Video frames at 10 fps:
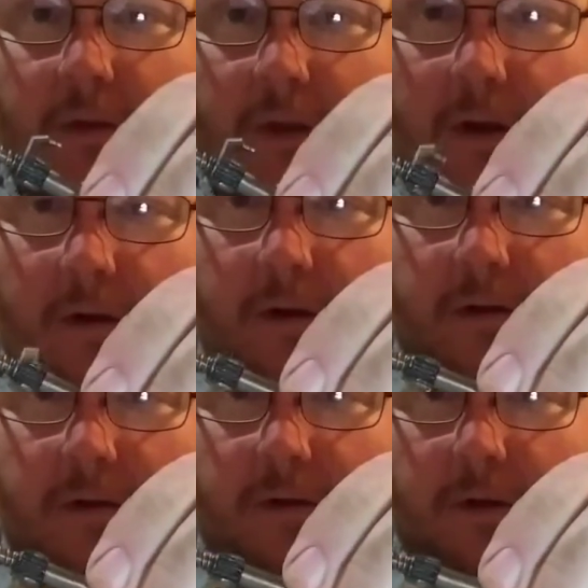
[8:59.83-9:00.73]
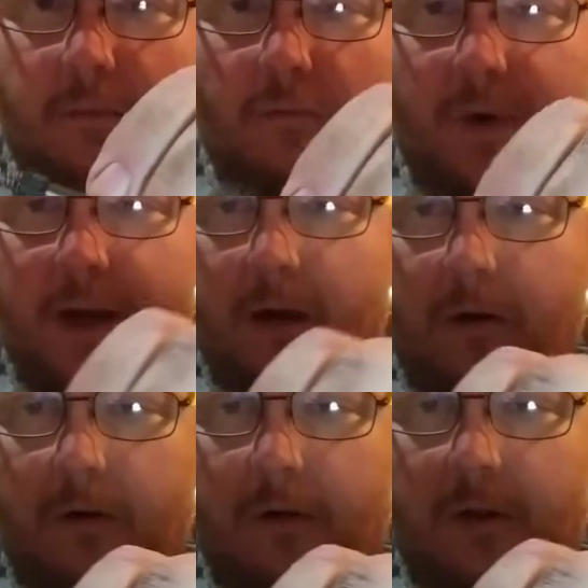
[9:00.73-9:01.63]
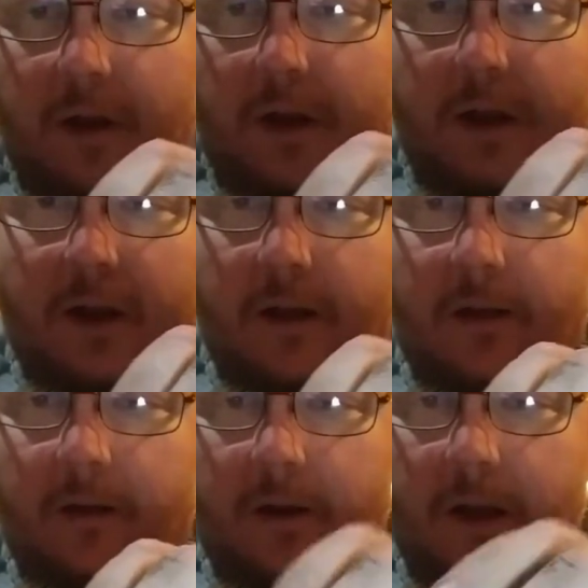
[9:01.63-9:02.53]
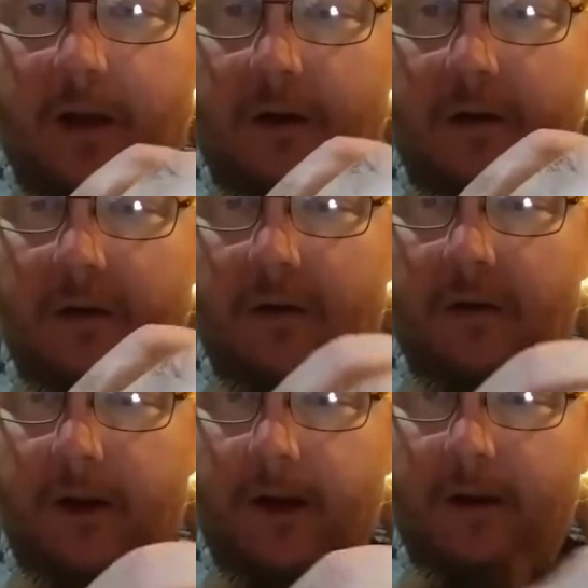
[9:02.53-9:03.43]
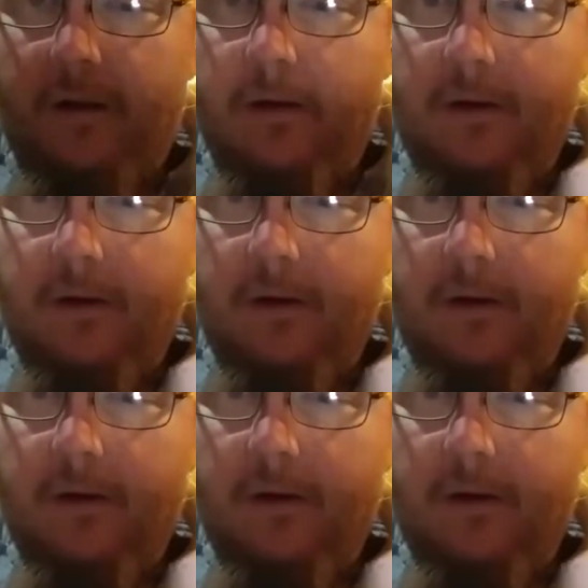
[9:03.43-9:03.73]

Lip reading: There is some wear on the gear here,